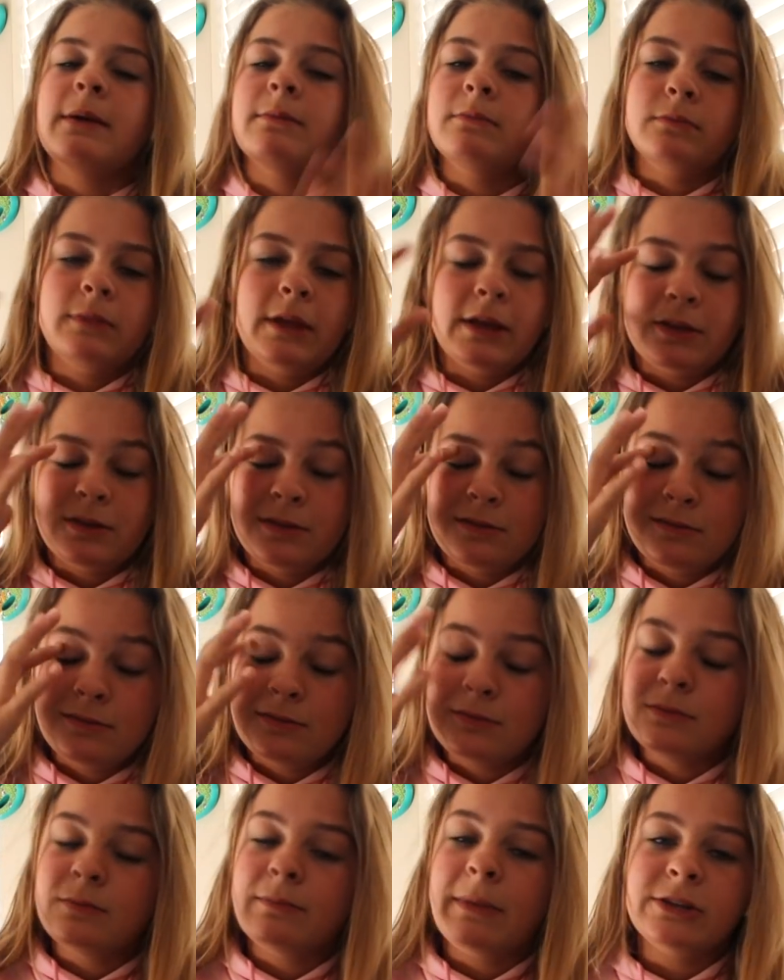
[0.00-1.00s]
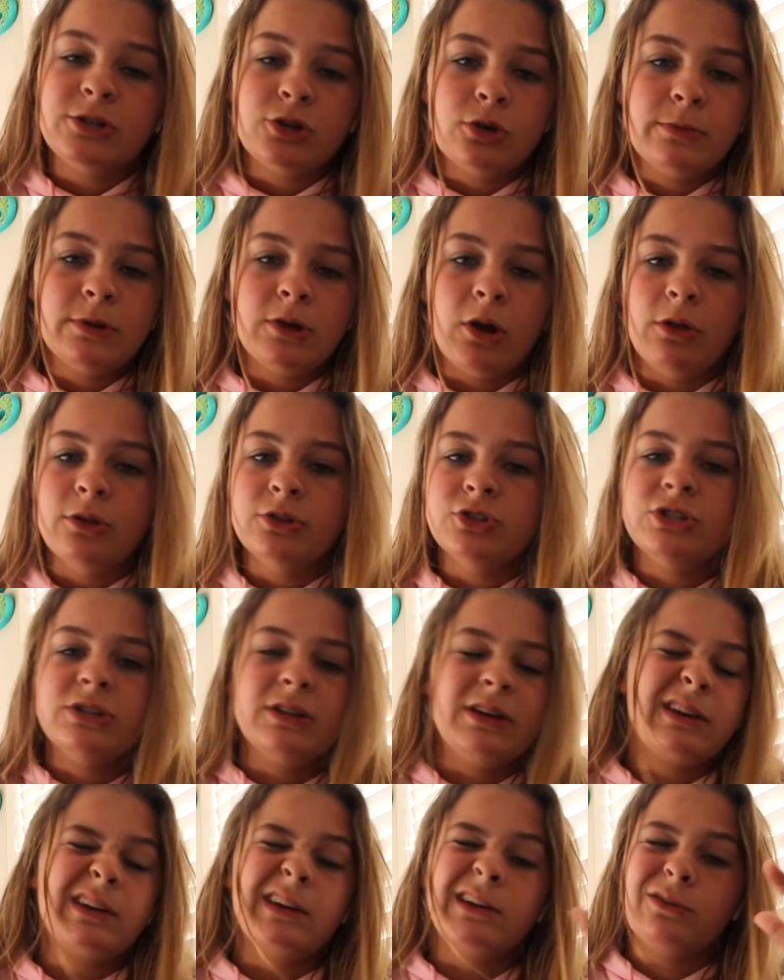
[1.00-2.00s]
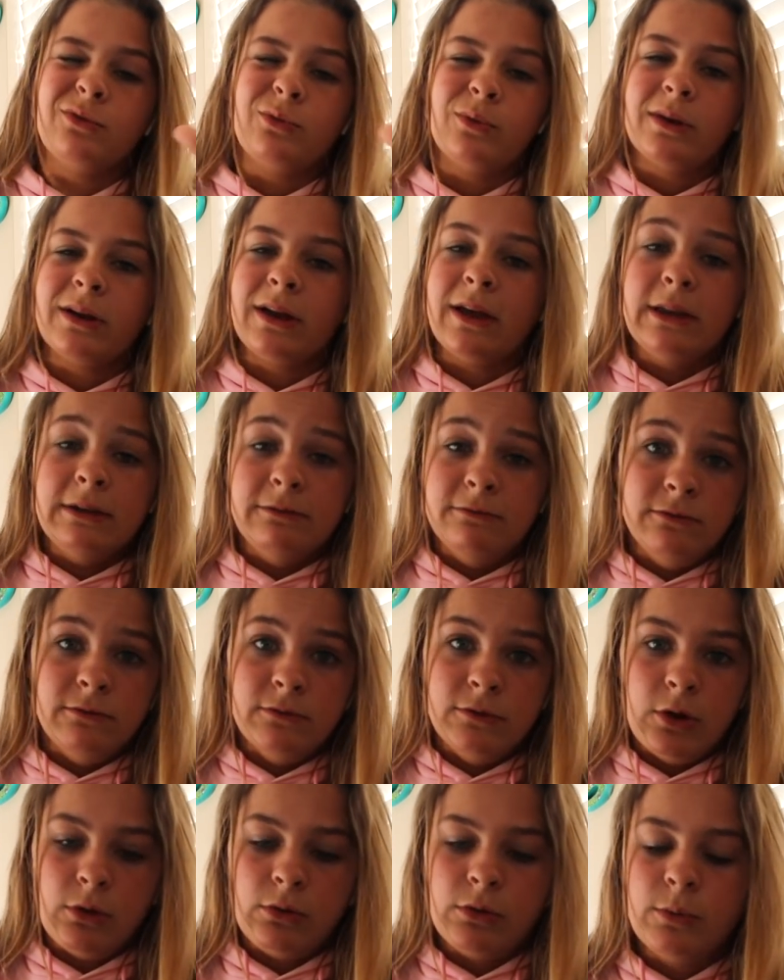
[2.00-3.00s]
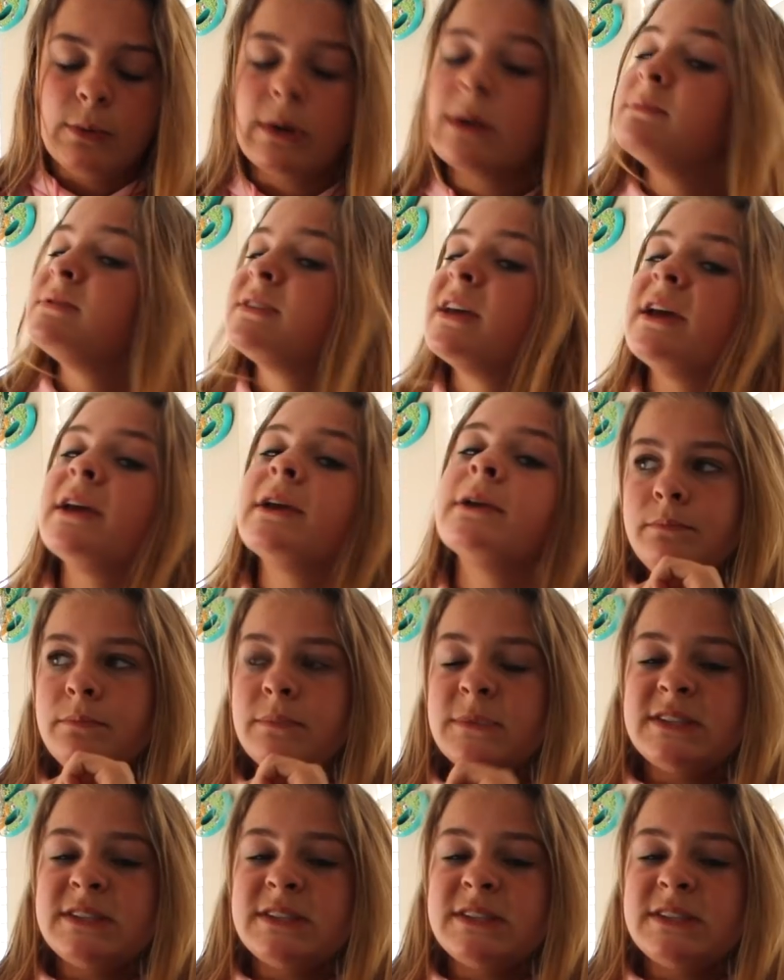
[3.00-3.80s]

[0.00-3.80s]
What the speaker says: I'm like, my terminology, like ignore it, I have no clue what I'm saying.